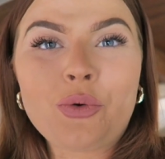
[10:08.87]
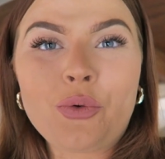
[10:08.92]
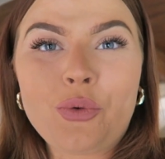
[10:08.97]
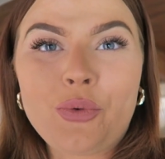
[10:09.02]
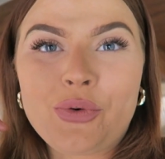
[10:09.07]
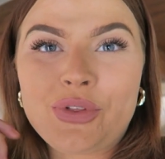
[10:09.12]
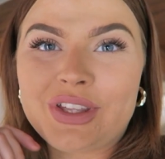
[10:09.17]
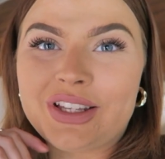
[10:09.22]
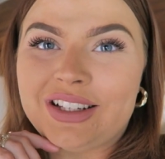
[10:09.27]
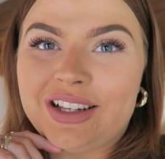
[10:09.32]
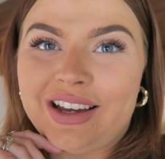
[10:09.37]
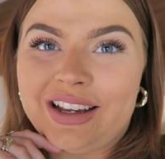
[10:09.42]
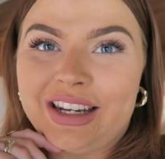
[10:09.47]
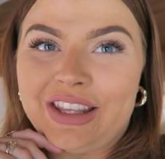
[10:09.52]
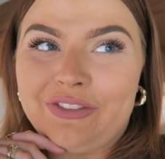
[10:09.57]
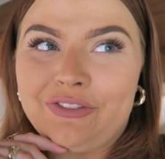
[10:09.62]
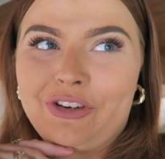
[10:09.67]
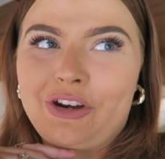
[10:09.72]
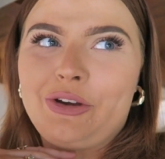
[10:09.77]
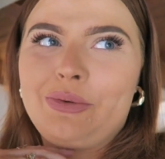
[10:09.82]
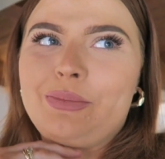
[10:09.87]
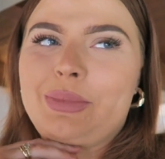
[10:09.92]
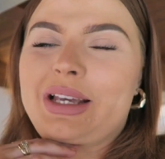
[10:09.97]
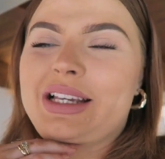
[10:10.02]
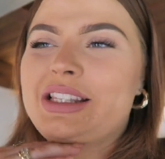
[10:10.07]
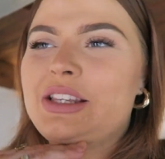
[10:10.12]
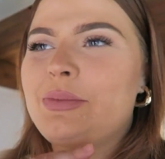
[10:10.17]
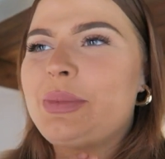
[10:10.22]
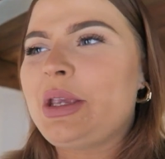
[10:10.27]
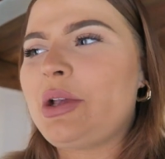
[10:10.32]
Or the dining room,
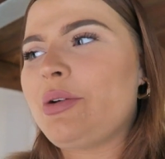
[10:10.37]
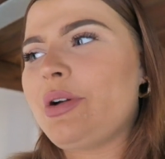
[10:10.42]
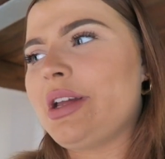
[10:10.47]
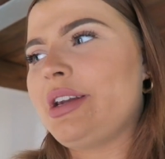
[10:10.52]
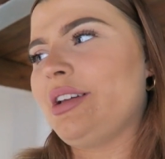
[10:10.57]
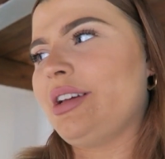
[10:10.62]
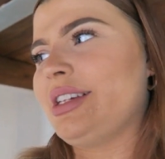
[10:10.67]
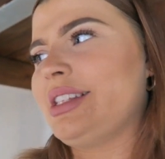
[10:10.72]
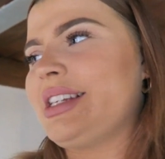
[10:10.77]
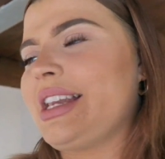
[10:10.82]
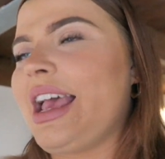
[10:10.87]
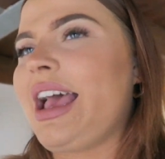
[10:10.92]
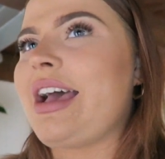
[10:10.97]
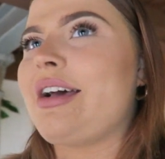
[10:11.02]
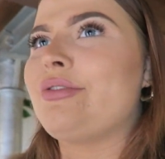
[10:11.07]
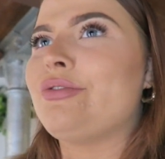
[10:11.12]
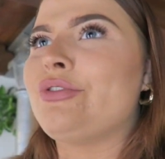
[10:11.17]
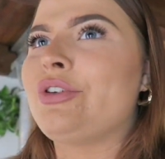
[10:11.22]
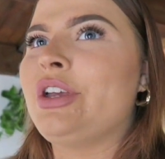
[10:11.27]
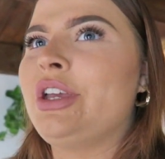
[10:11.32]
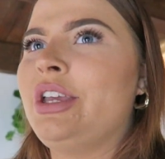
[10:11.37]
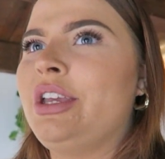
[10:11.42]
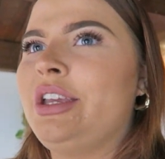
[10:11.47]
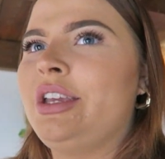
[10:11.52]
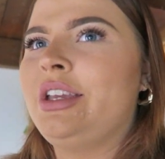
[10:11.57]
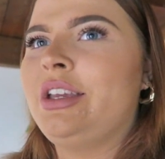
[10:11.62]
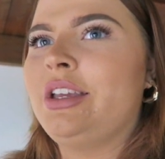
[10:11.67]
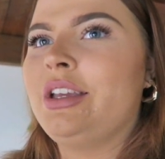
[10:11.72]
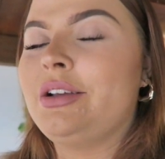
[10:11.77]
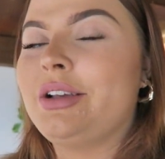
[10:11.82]
because it'd be quite nice to have,
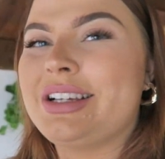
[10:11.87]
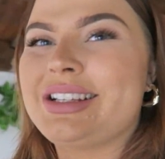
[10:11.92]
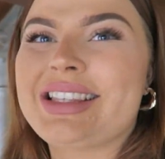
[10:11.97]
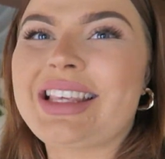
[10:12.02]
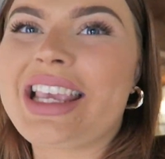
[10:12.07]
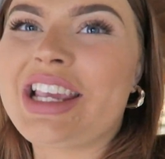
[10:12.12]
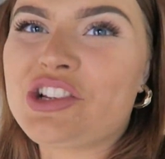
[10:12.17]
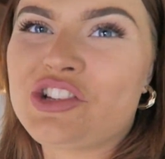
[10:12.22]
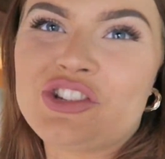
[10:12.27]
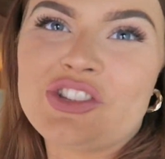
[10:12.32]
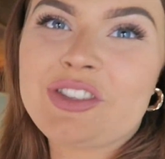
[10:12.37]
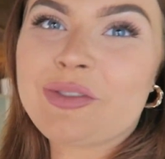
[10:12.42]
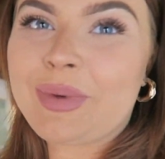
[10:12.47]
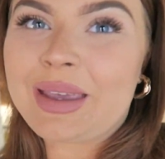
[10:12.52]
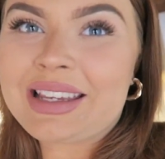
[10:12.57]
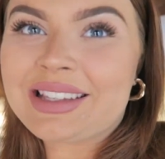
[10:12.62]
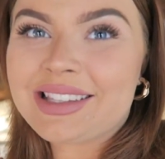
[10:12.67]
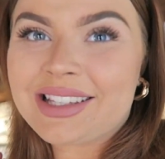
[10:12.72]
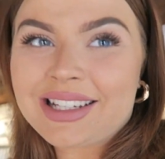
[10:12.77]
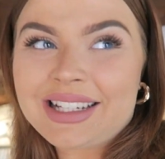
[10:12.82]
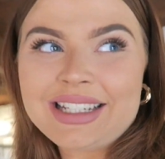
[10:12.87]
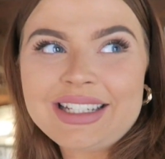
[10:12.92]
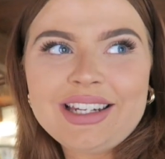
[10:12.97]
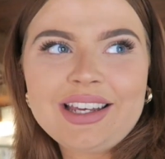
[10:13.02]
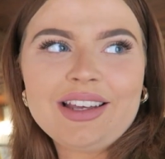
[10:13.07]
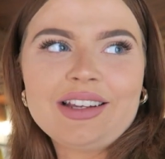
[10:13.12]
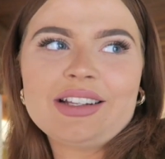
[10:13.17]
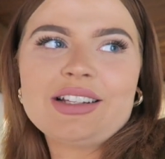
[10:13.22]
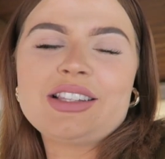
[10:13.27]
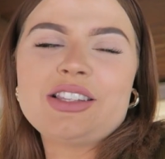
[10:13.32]
because the kitchen's basically
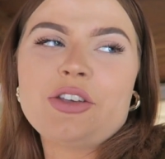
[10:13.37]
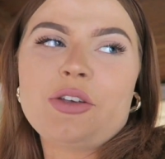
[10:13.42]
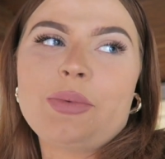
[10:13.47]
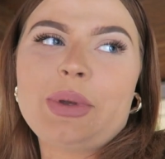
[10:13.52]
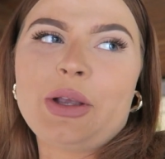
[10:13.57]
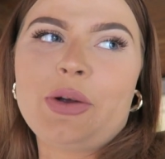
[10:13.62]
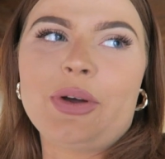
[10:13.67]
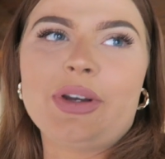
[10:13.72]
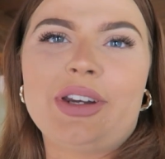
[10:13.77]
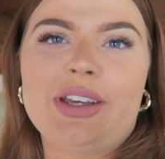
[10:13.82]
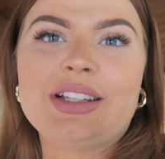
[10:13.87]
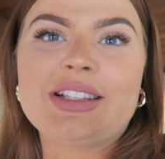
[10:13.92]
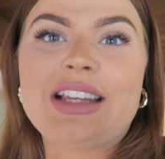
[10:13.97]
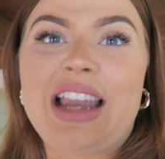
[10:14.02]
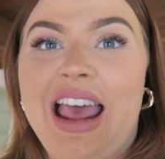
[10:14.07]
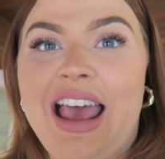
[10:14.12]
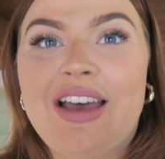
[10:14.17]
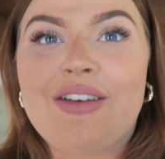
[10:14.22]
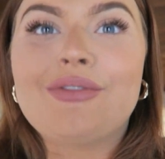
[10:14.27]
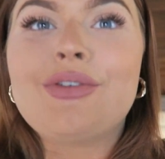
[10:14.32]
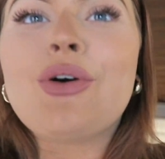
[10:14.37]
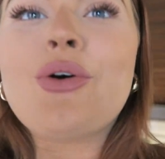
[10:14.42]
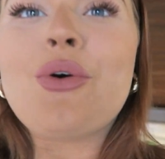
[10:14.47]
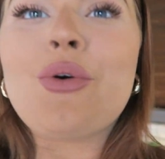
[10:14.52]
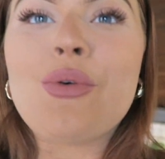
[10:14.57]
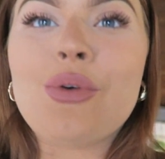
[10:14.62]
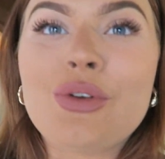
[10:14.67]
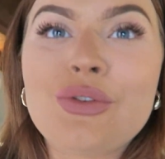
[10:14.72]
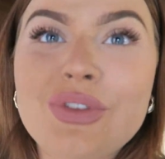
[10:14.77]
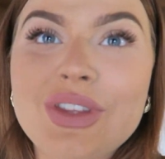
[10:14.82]
done, so it'd be quite nice to have
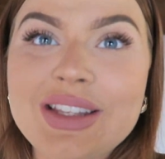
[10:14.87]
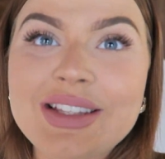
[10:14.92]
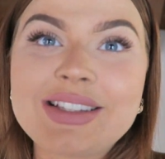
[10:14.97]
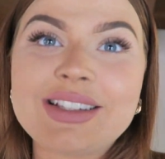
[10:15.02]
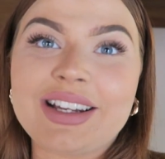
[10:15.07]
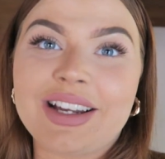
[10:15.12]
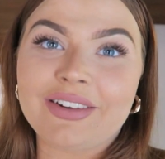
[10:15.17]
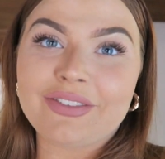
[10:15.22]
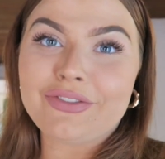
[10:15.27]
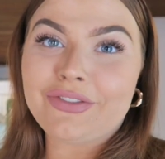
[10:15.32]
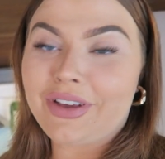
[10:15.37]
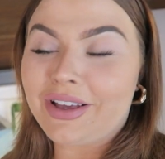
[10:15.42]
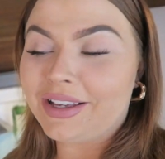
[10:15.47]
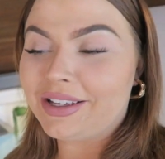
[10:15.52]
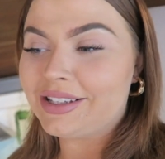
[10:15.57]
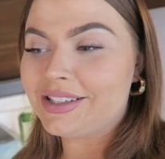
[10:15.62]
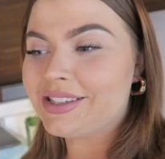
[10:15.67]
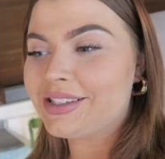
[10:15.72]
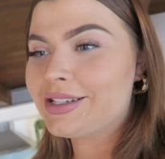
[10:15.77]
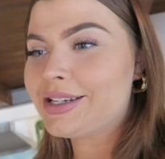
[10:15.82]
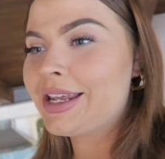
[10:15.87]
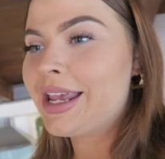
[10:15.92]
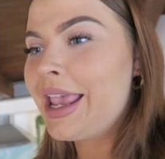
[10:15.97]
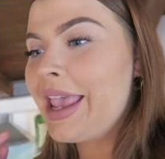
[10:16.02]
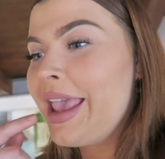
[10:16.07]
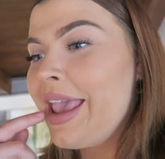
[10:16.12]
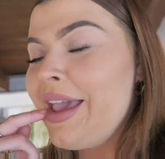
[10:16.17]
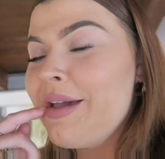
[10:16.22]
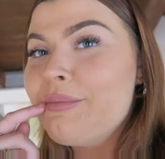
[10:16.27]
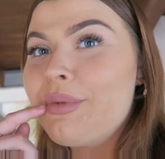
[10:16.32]
all of this done first.
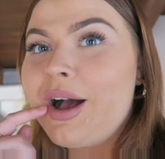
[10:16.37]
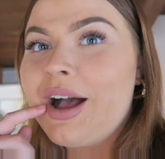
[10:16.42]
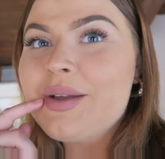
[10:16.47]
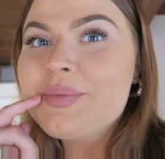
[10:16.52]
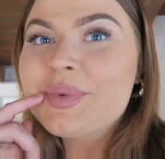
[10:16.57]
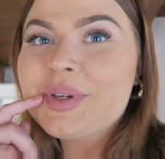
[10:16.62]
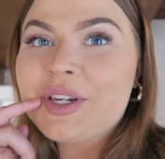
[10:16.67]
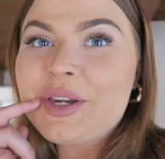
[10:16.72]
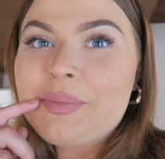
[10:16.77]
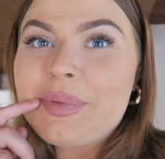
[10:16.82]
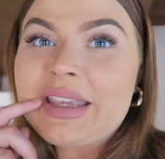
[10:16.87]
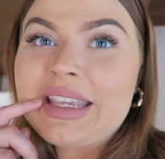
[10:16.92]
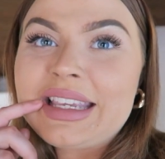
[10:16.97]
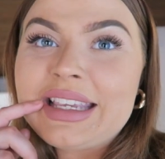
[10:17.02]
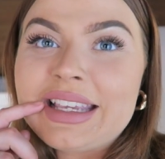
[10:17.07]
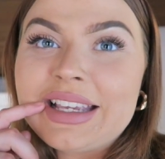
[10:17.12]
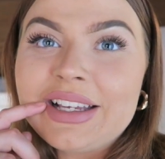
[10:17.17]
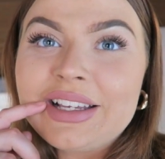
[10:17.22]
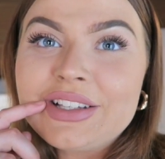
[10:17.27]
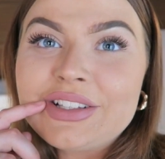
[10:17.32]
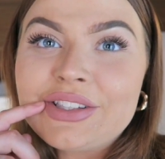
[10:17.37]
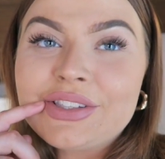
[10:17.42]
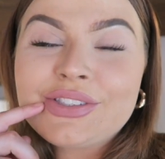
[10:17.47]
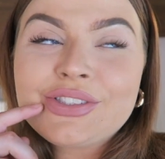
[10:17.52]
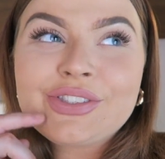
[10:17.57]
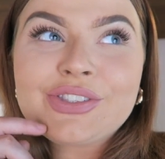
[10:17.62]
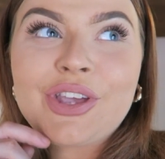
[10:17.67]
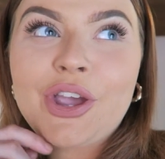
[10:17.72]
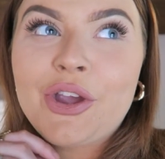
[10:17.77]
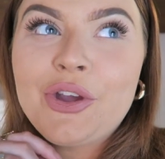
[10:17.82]
But I'm gonna be,
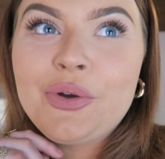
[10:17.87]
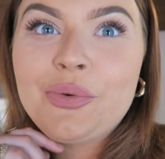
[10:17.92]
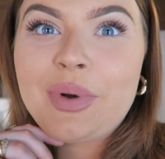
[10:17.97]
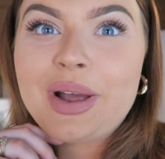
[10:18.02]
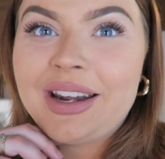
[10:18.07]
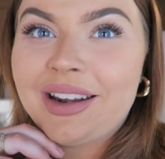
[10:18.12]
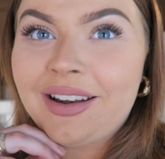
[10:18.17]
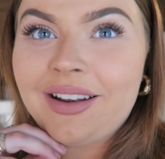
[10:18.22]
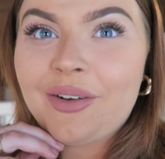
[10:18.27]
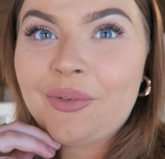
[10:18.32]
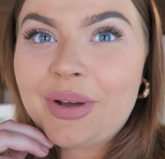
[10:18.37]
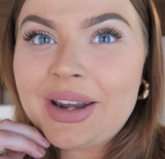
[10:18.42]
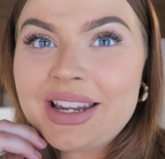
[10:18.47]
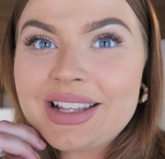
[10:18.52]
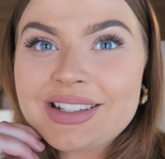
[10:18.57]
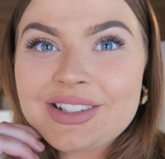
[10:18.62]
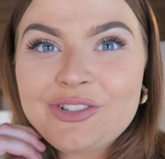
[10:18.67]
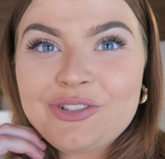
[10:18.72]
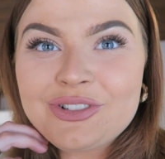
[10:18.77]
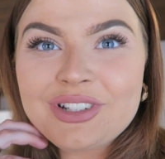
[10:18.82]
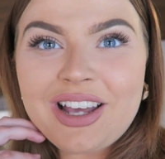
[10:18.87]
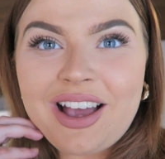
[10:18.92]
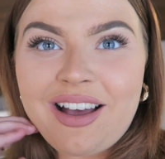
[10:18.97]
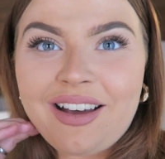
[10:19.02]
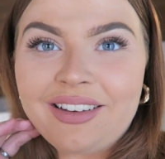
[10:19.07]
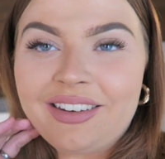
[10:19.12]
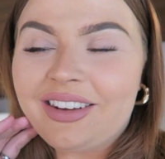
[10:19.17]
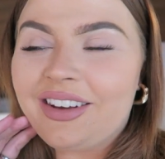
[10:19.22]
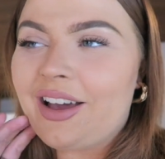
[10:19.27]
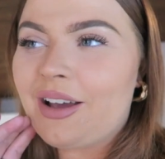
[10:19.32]
so when it's all
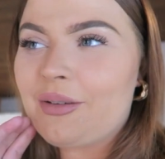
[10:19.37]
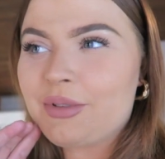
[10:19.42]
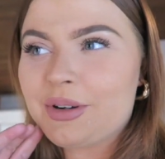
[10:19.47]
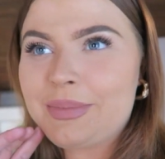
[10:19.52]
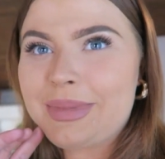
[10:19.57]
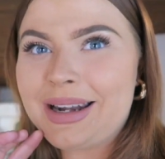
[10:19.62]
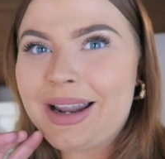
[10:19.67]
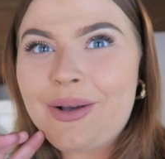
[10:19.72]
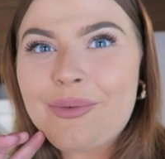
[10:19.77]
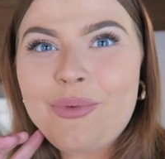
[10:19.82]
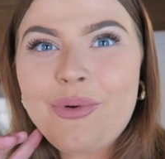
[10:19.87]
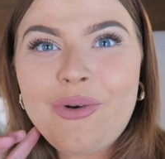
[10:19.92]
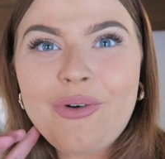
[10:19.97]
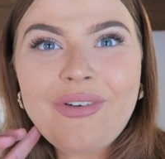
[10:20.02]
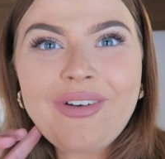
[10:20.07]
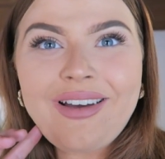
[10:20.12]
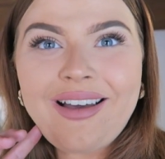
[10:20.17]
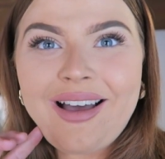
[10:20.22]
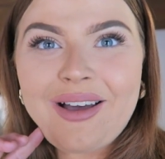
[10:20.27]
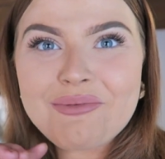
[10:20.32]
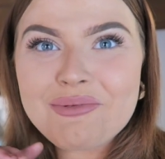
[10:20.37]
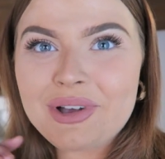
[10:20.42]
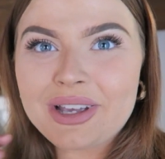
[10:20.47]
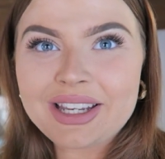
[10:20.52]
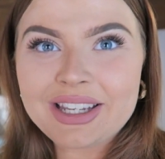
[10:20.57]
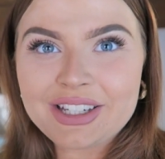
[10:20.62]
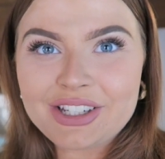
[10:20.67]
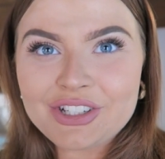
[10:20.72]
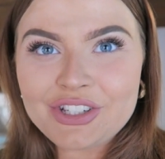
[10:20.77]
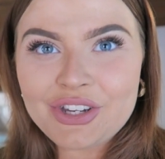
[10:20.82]
done, I'm gonna be like, what am
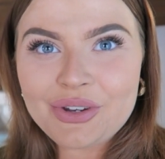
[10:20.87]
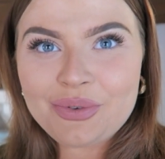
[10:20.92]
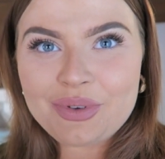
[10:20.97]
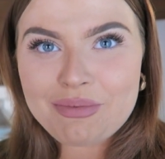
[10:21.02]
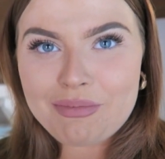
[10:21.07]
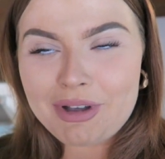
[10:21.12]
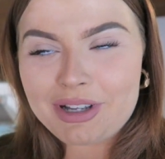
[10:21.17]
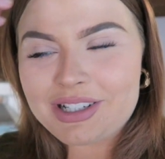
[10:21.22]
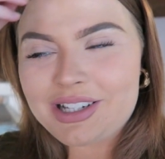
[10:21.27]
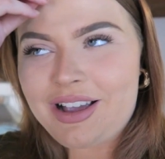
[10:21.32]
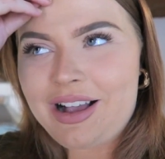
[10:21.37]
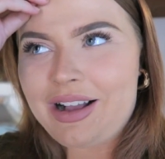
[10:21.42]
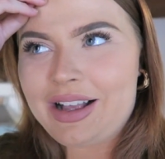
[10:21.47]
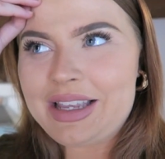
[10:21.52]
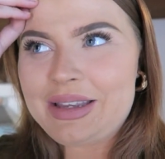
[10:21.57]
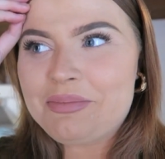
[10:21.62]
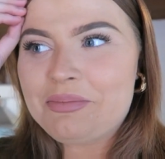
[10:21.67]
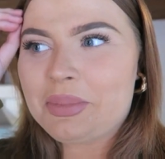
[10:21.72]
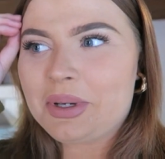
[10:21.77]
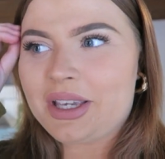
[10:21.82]
I gonna do with my time?